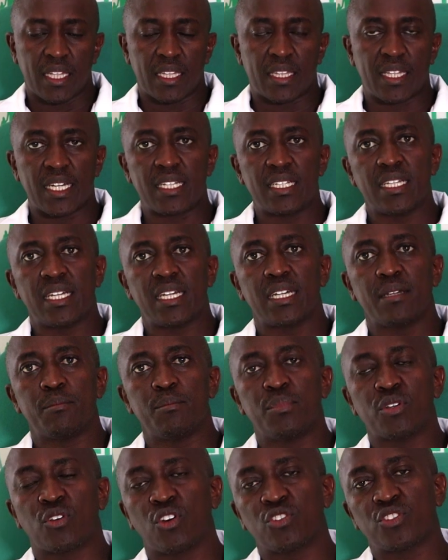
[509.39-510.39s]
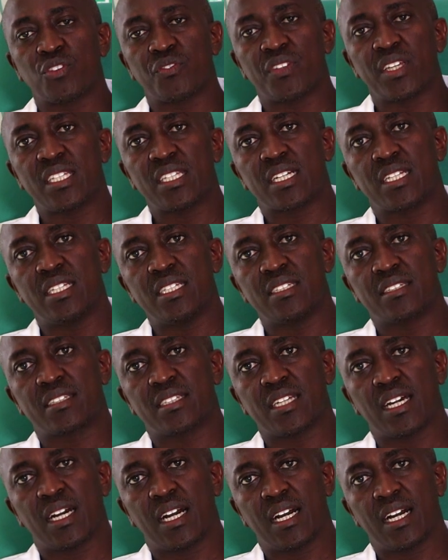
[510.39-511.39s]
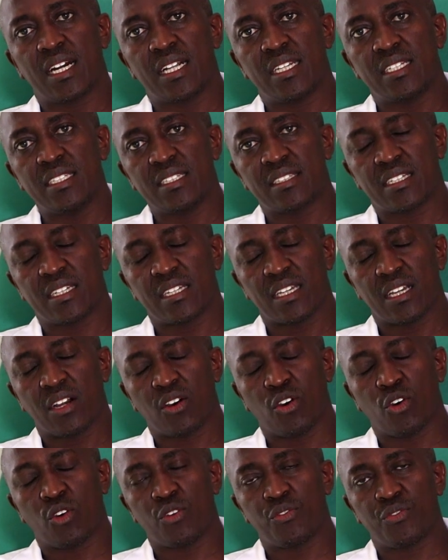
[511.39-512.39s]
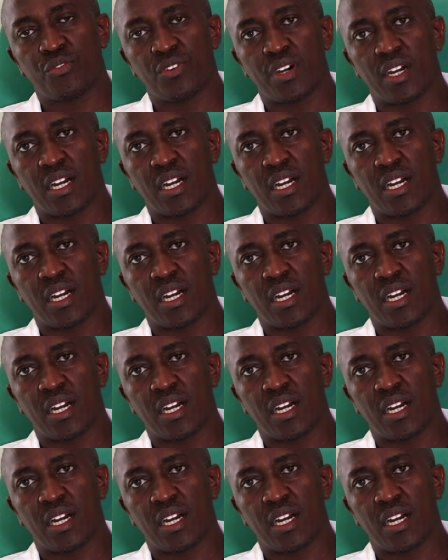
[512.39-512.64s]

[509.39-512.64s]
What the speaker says: Then, because of the increased risk of